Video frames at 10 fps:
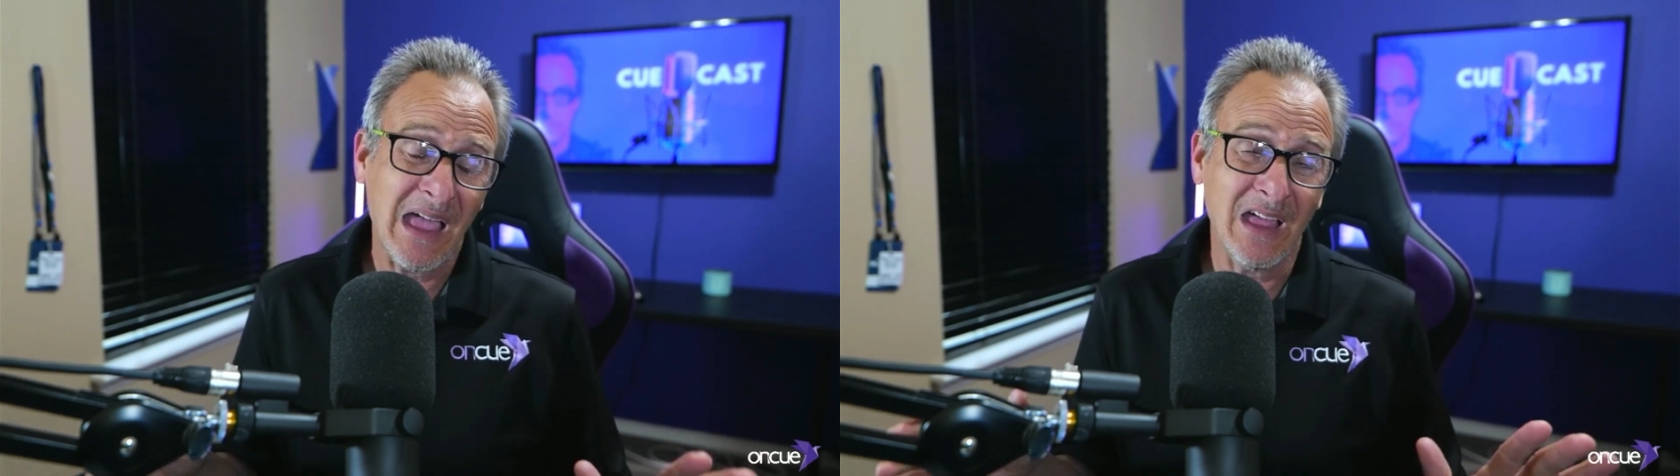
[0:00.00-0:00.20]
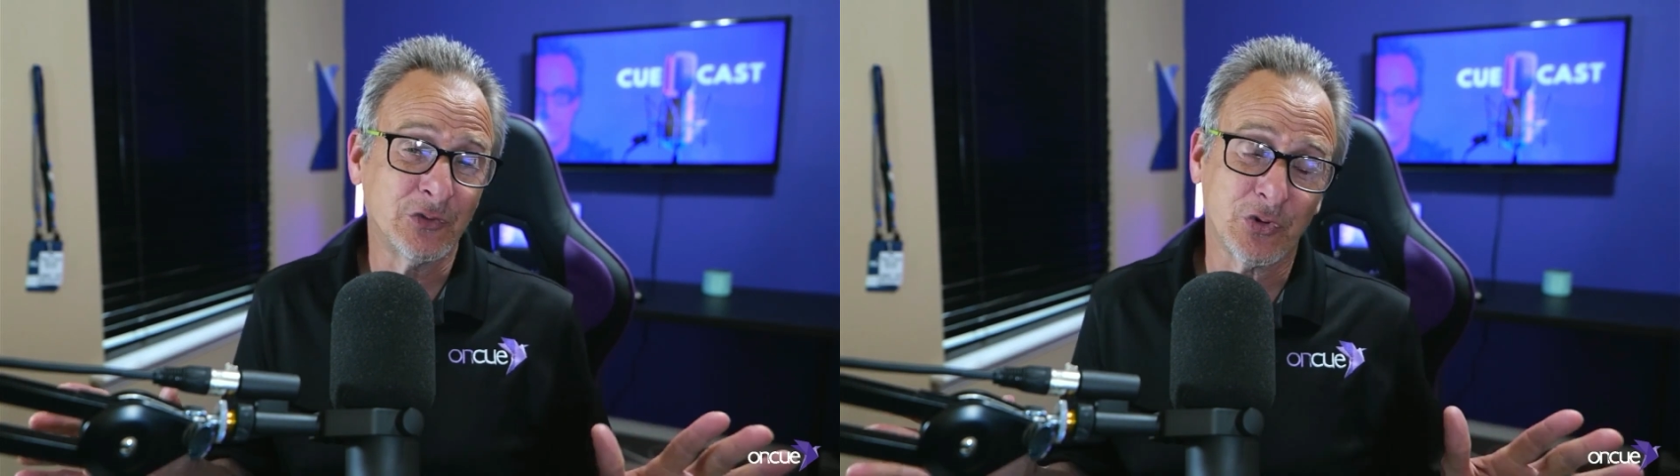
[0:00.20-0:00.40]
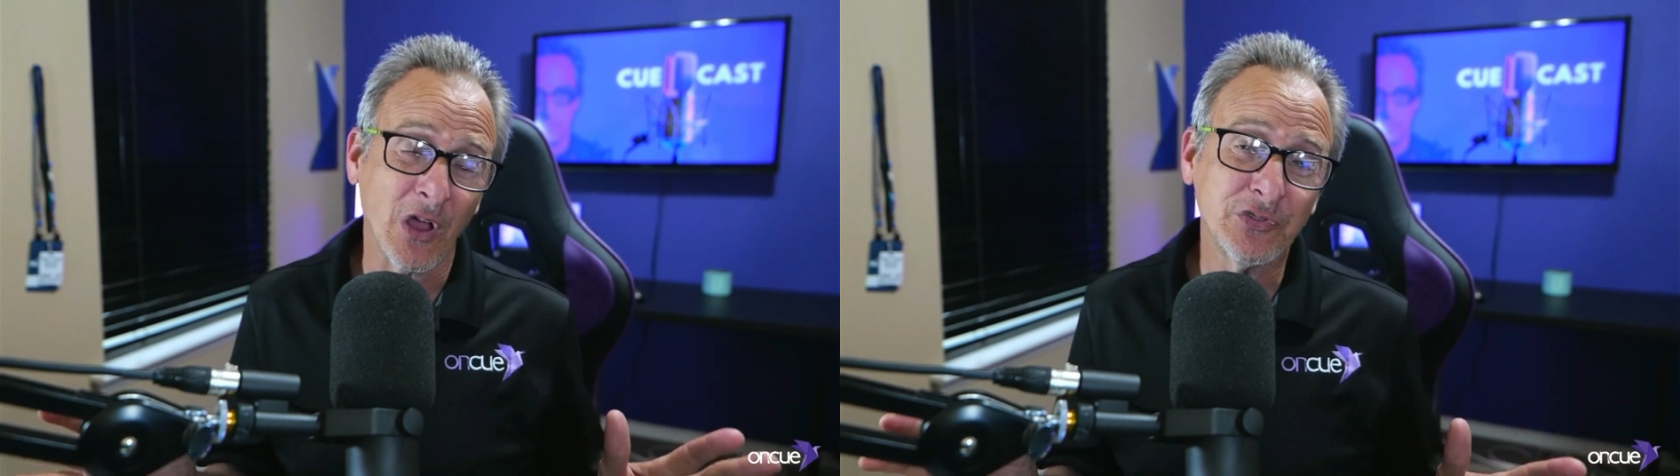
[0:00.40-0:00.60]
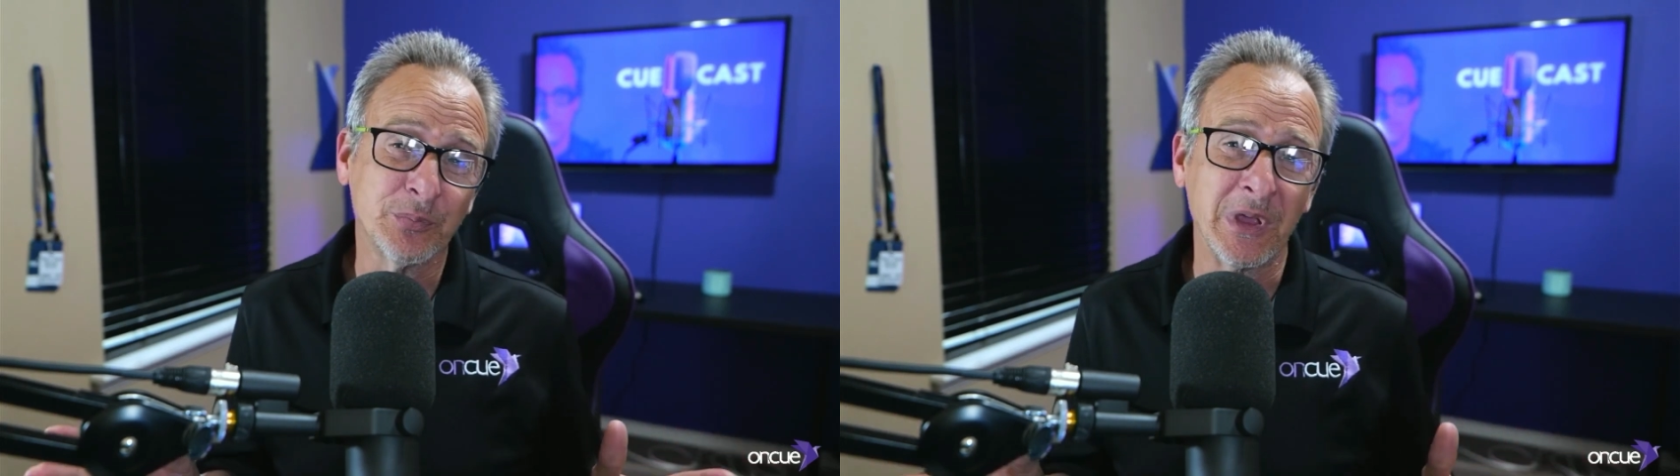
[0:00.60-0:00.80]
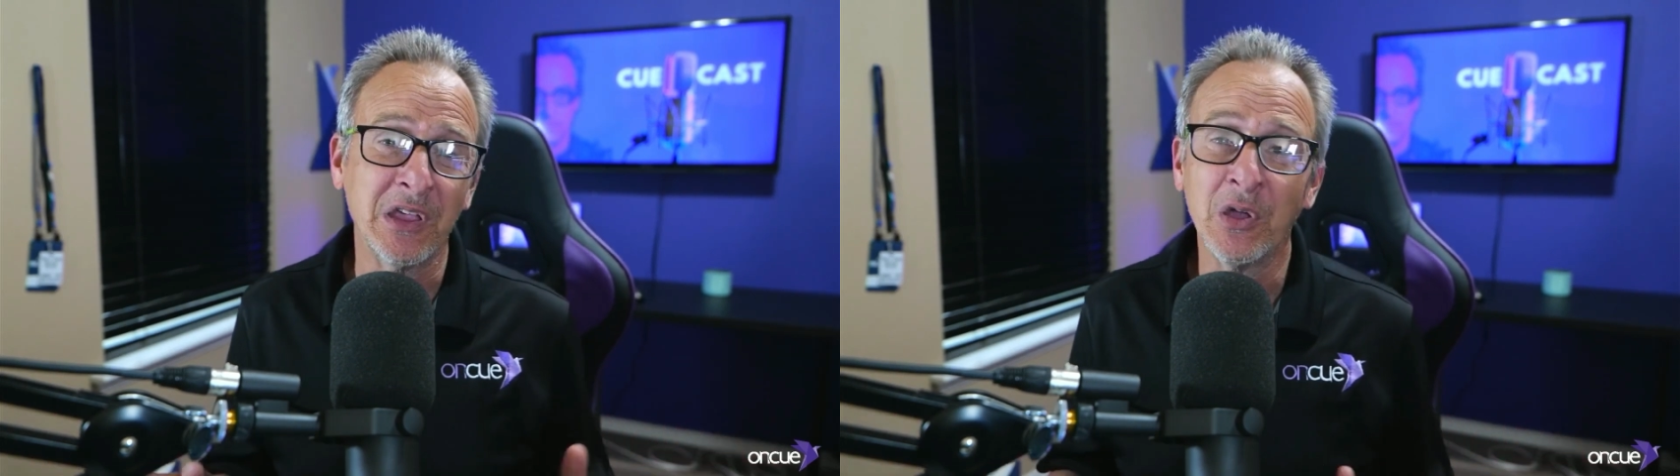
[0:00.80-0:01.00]
And trust
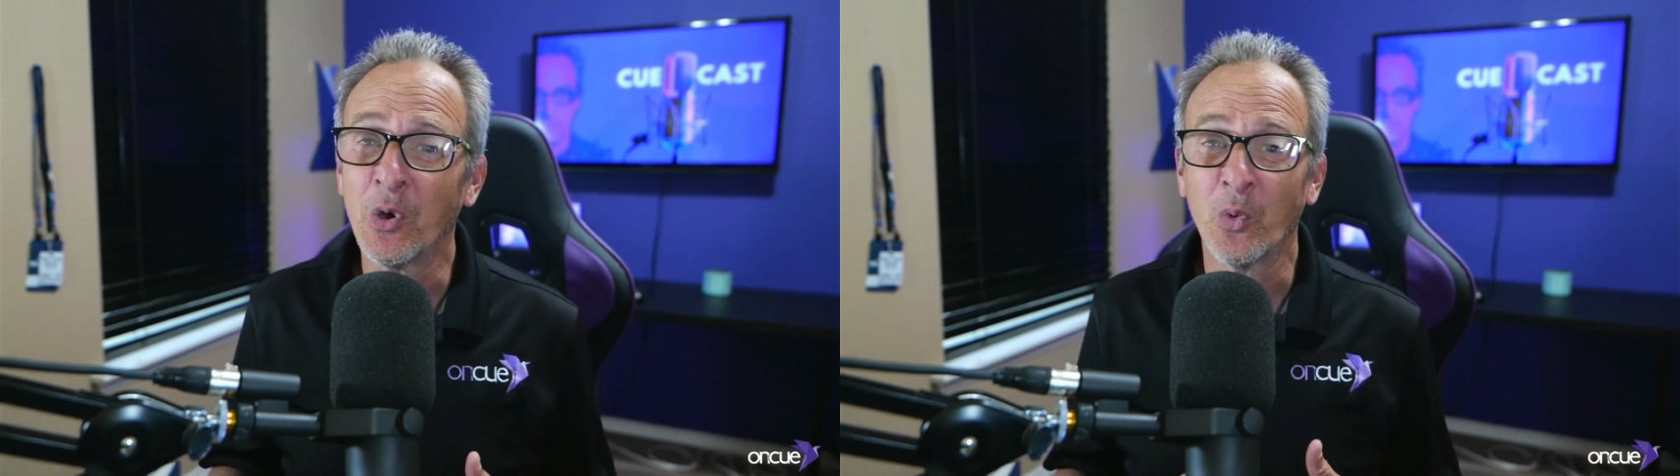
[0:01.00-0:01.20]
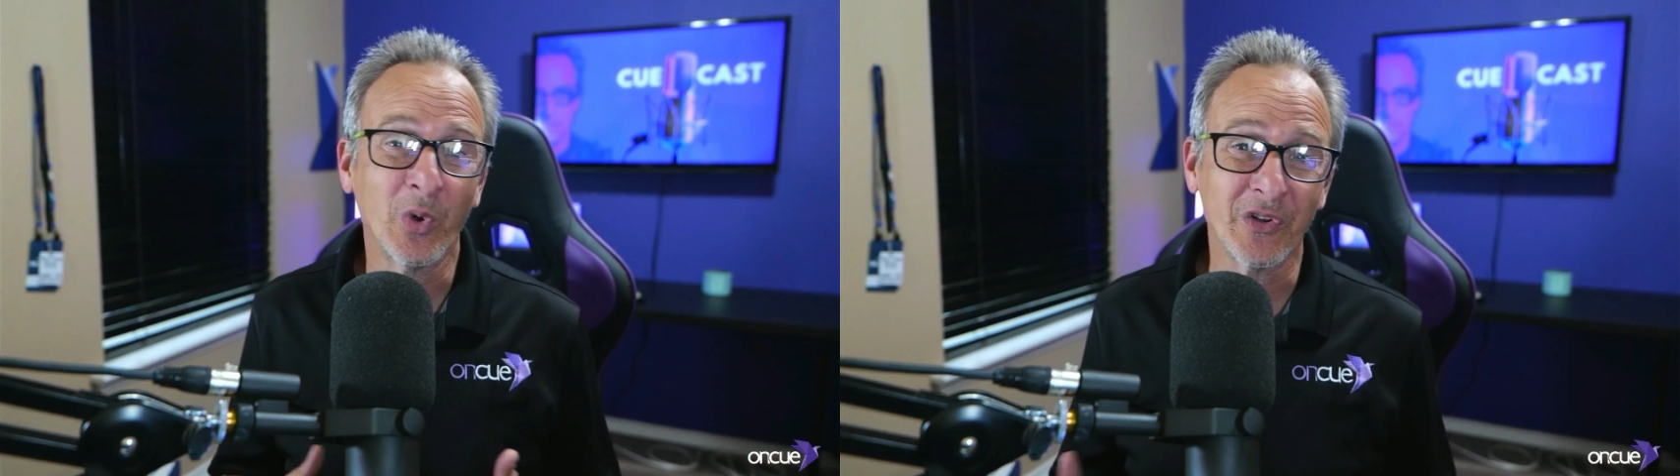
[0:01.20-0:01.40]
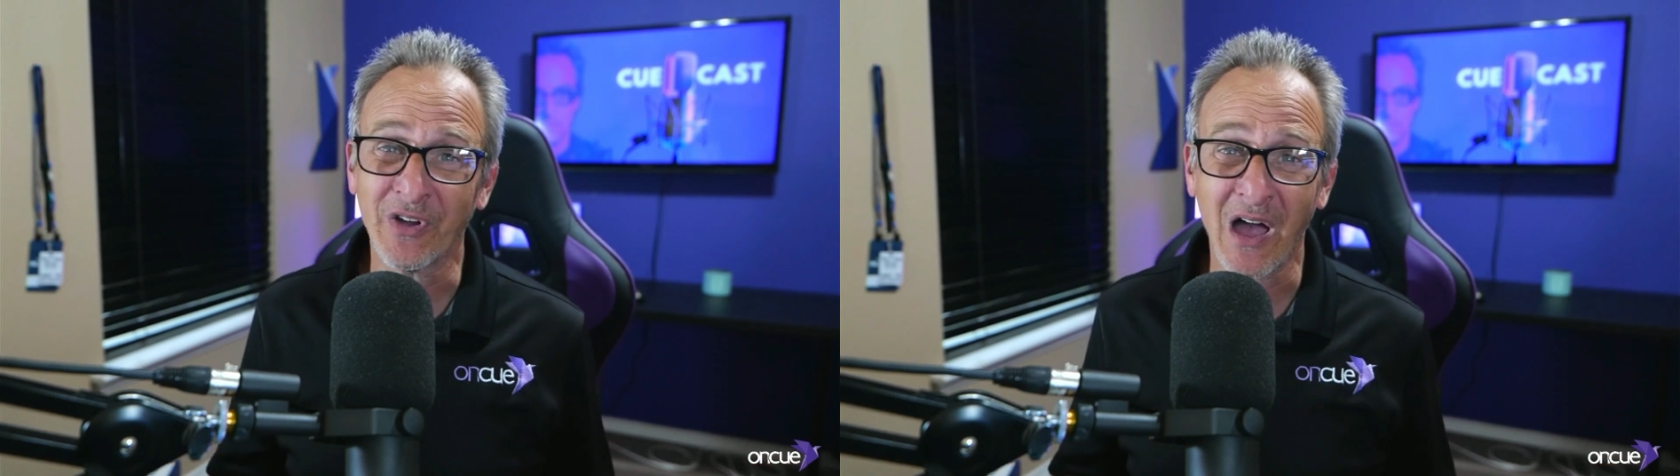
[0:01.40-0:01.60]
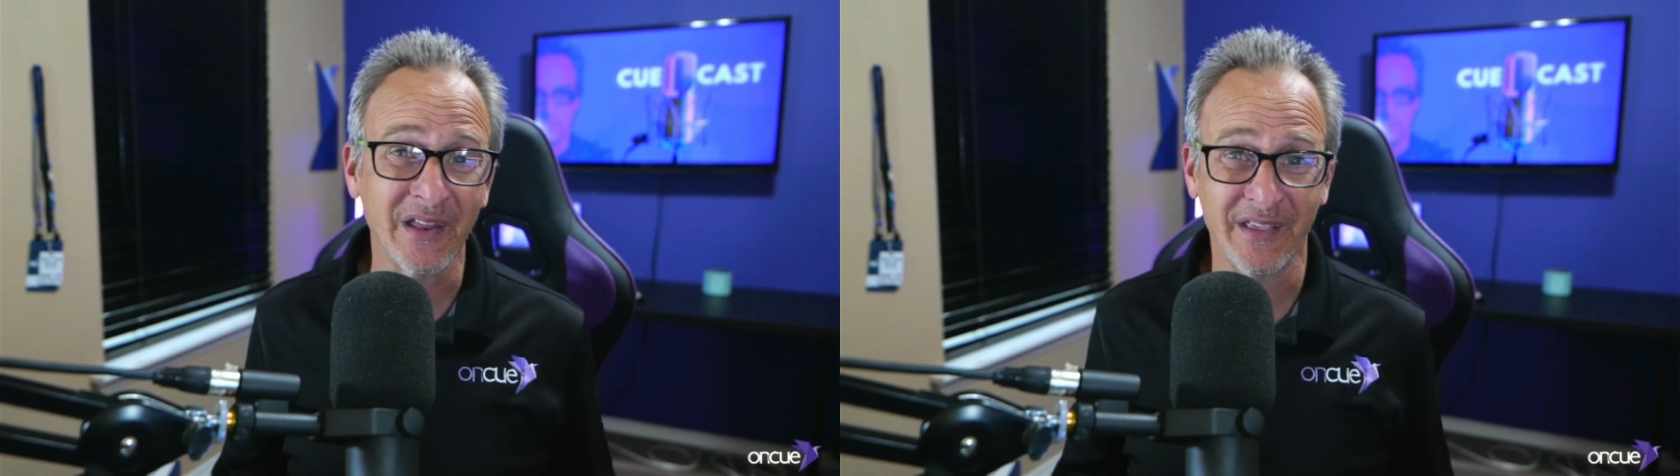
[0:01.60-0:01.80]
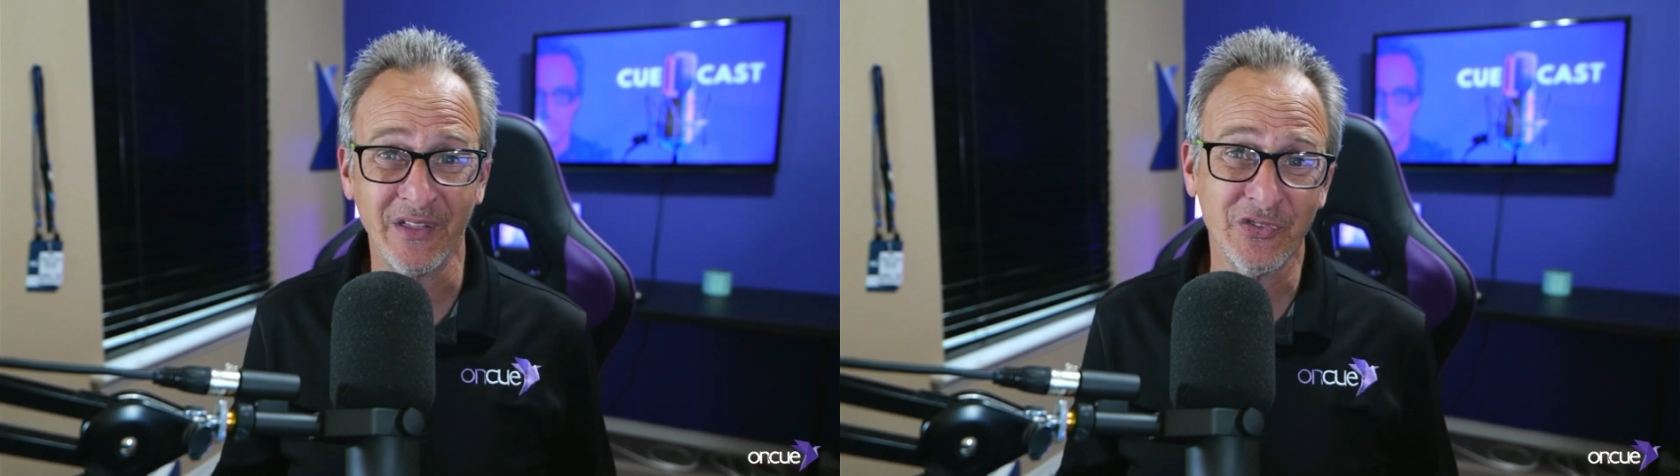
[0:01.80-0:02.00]
me, we're not
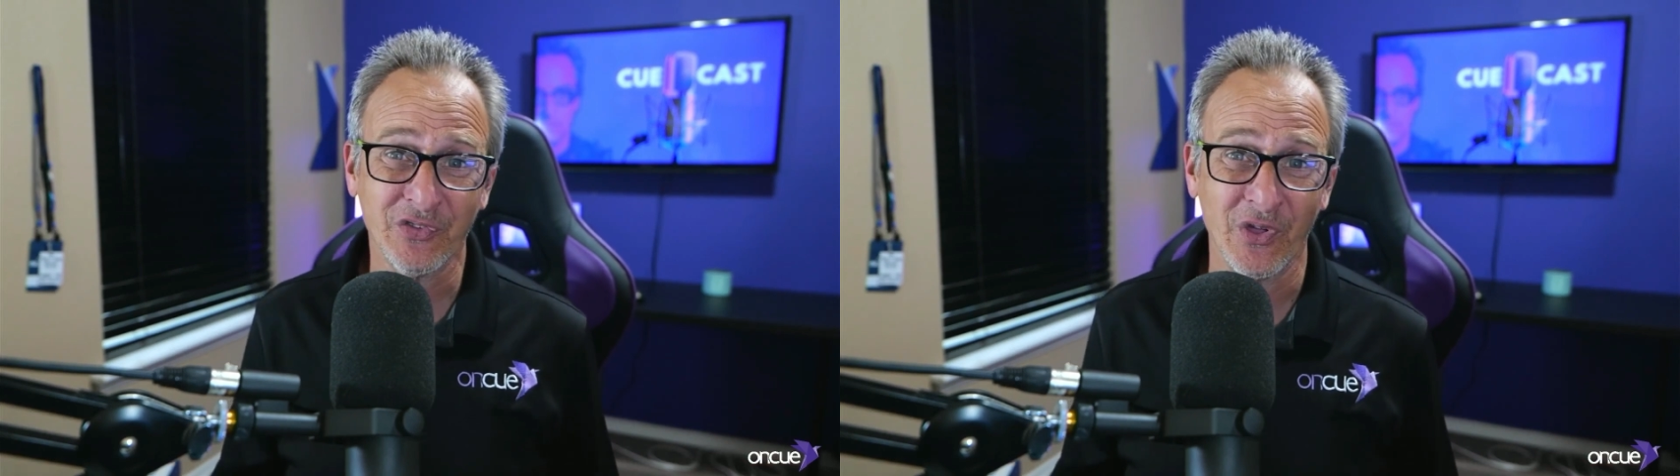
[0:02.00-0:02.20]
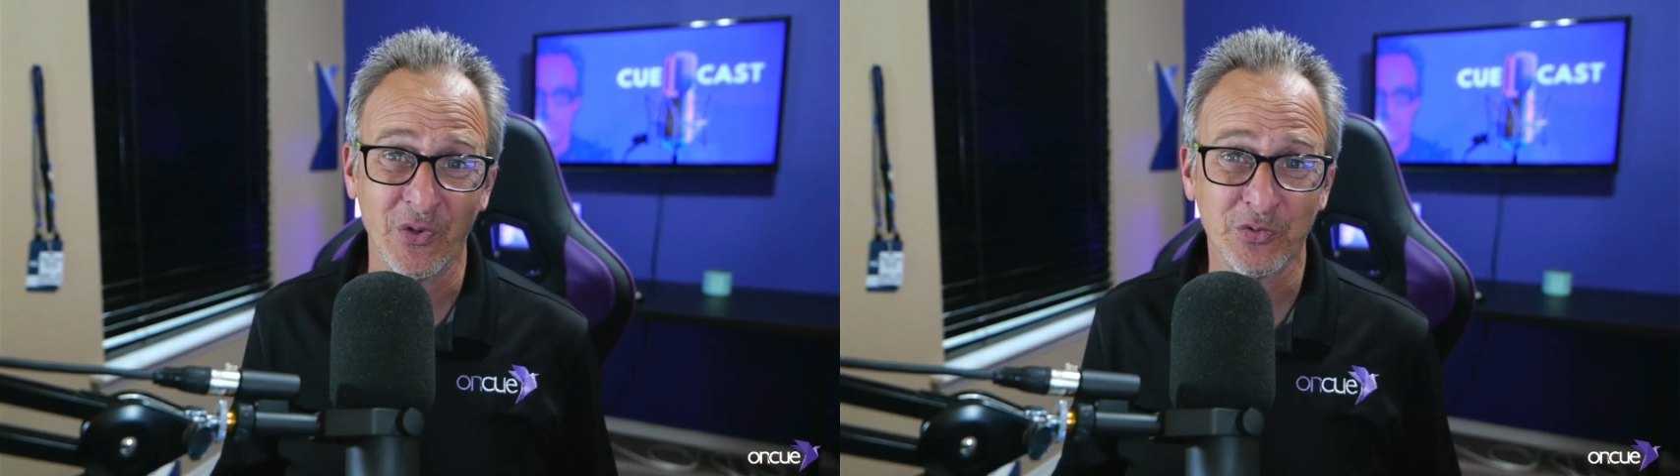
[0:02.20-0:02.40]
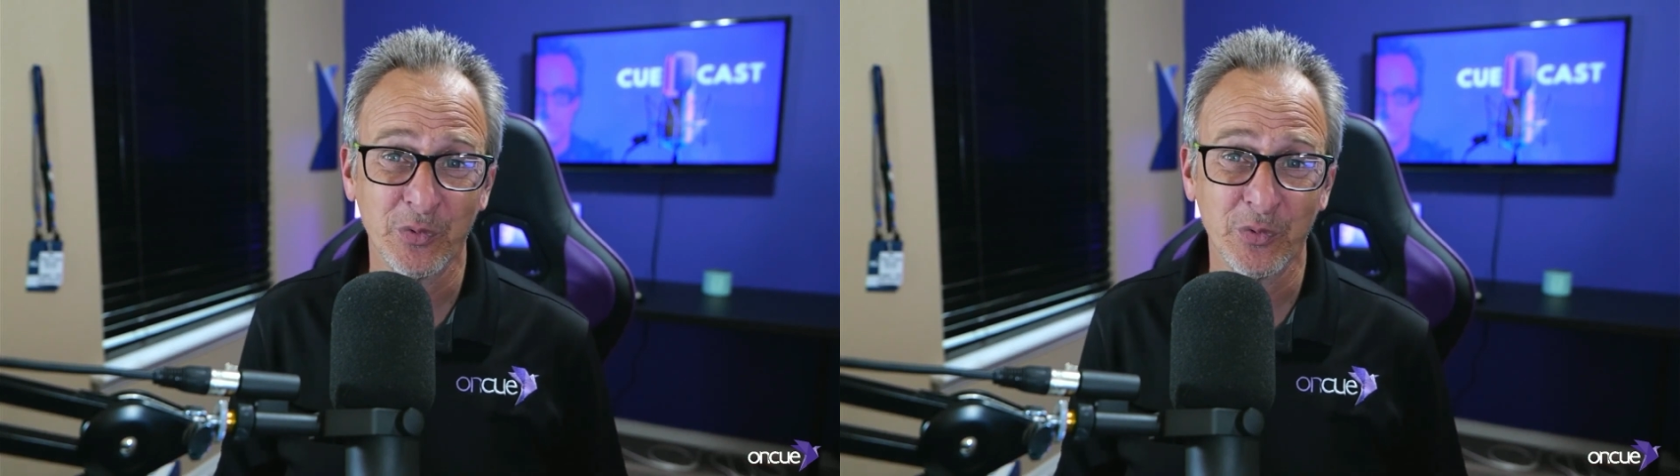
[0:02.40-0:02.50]
against those.